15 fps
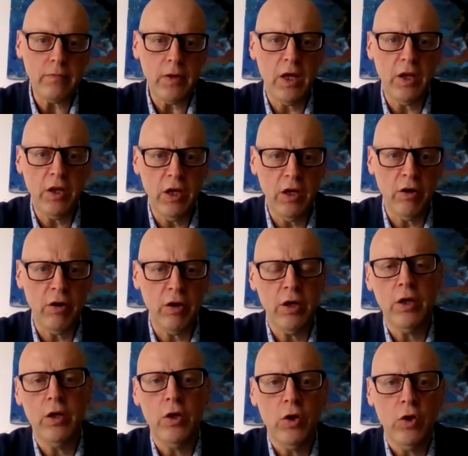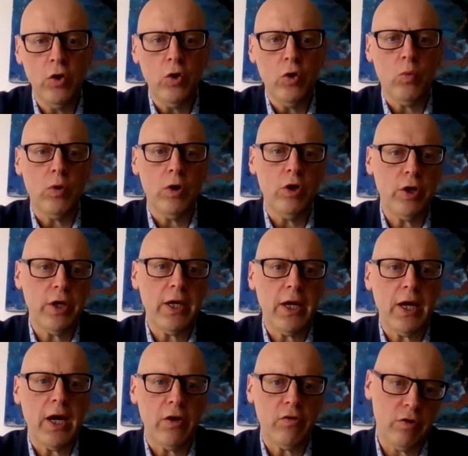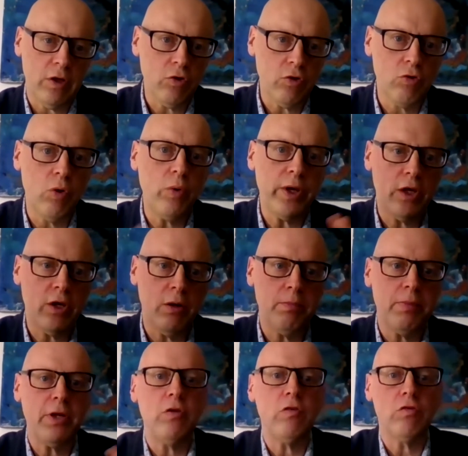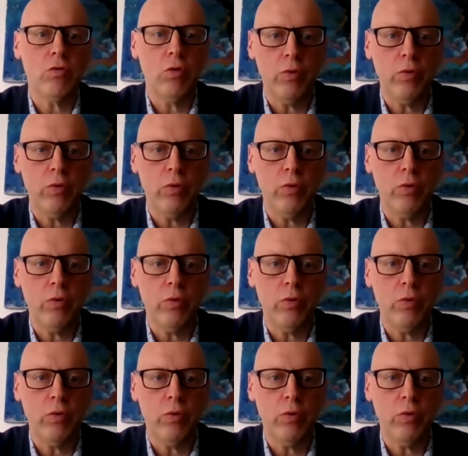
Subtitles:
And here we're looking at growing companies